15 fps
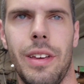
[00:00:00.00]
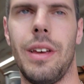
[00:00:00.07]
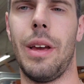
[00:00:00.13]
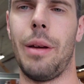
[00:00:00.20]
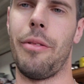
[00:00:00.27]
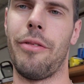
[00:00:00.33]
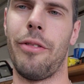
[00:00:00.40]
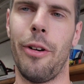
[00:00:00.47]

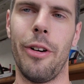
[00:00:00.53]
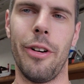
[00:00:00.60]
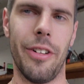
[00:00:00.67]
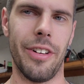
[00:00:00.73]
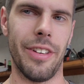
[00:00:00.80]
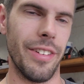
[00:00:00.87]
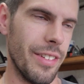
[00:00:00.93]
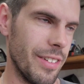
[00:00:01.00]
And before
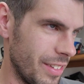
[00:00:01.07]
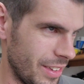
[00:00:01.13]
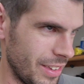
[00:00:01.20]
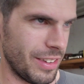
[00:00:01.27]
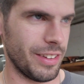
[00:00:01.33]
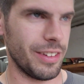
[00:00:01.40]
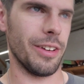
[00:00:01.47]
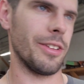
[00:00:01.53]
you
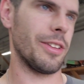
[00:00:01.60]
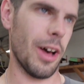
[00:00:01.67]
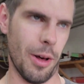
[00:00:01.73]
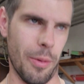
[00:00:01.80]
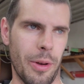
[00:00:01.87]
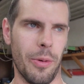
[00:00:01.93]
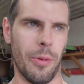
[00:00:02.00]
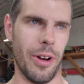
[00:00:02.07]

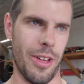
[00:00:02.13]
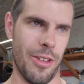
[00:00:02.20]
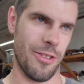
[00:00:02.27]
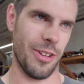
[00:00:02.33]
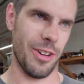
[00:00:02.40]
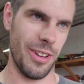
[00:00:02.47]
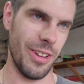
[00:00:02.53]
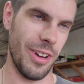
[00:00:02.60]
tell me what I
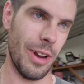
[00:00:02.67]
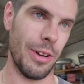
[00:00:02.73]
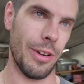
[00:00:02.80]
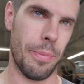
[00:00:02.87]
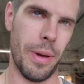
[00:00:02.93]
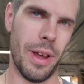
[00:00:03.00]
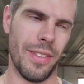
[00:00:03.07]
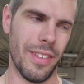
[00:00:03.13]
should have done to
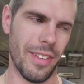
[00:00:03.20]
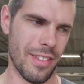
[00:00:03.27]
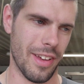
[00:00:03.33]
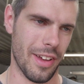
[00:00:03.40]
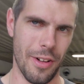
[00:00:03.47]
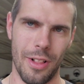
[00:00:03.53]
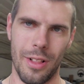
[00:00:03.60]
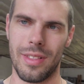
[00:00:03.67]
paint this,
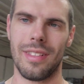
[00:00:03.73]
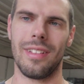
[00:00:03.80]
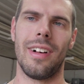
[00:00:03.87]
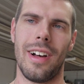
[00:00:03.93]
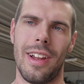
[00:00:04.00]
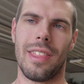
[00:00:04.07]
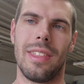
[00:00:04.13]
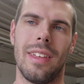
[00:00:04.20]
I know there's a
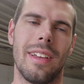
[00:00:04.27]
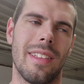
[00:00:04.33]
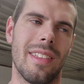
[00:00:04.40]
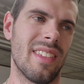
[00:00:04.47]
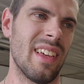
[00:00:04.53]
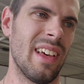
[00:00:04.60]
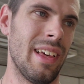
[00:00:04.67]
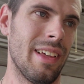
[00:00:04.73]
lot of
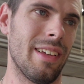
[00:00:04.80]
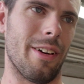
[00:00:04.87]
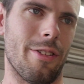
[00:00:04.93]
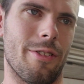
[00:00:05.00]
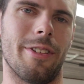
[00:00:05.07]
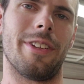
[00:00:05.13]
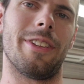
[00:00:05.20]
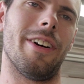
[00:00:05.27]
things I
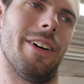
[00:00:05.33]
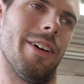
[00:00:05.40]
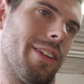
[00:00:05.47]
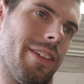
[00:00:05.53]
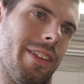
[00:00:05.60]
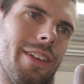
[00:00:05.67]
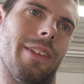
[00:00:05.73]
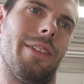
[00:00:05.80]
should have done
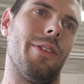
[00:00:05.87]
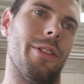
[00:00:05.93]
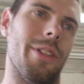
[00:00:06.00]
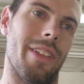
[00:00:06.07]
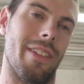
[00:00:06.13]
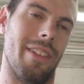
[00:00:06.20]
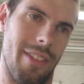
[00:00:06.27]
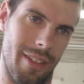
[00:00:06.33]
to do
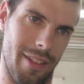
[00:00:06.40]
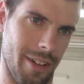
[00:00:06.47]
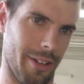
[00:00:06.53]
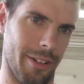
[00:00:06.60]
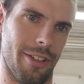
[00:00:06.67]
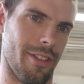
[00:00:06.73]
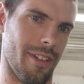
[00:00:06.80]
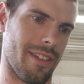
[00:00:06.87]
this. This is
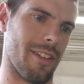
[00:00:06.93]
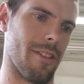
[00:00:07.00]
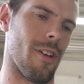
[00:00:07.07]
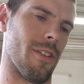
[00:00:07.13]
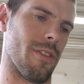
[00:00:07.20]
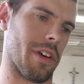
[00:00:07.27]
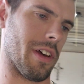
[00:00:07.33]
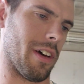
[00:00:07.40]
literally just to
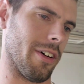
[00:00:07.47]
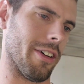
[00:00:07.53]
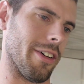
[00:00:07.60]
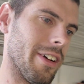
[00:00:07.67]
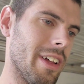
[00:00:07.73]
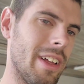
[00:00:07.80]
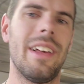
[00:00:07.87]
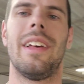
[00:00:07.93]
change the
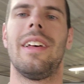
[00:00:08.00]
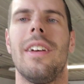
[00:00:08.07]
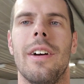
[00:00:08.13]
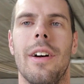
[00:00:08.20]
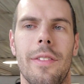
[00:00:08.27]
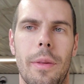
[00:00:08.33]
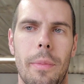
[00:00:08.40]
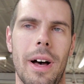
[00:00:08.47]
color
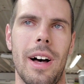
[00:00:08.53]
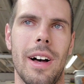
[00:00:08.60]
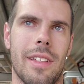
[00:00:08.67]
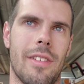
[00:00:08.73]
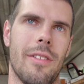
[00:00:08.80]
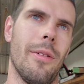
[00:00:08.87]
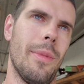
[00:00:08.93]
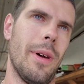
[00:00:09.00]
of the box
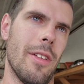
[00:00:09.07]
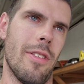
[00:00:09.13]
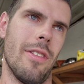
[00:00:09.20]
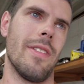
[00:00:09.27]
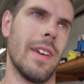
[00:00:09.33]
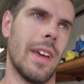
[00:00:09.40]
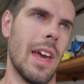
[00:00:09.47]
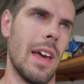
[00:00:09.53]
so it
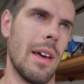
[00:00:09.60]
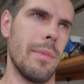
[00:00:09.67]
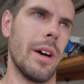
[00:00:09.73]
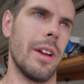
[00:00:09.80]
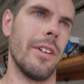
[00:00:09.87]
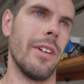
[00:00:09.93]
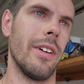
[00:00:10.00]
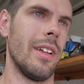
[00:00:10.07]
matches the cab
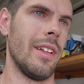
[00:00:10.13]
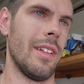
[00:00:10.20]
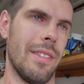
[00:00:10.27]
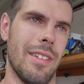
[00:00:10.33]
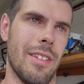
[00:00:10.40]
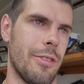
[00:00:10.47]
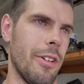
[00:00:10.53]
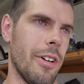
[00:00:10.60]
better.
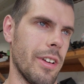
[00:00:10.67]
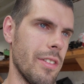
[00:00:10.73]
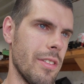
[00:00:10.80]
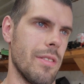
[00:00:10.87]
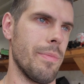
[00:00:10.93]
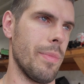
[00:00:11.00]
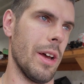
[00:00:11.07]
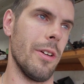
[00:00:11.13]
This truck
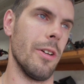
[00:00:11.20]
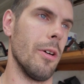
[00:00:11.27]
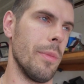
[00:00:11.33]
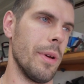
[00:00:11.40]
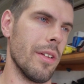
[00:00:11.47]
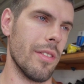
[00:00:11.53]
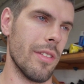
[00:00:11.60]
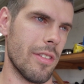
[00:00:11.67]
is by no
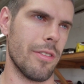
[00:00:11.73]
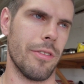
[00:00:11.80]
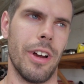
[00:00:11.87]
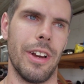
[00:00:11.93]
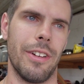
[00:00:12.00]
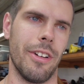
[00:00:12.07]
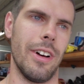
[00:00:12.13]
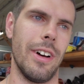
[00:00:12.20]
means a
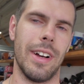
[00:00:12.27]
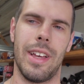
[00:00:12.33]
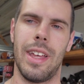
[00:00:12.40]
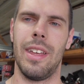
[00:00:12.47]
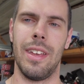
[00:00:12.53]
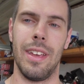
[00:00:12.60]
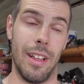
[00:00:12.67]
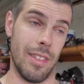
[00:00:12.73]
straight truck.
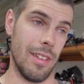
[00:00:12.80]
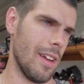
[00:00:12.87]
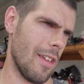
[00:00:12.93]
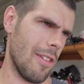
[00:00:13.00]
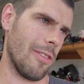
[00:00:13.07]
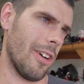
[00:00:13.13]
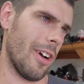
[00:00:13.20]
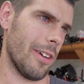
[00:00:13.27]
It's a
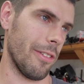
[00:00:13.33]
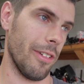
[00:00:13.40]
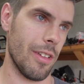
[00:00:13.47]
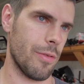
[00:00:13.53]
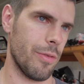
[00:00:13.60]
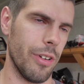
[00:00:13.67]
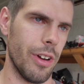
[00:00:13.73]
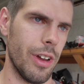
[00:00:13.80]
nice truck,
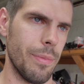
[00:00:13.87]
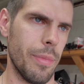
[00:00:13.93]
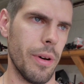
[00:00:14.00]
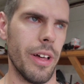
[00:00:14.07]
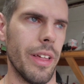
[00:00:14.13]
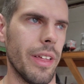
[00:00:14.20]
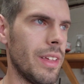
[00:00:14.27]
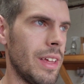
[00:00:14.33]
rust free, but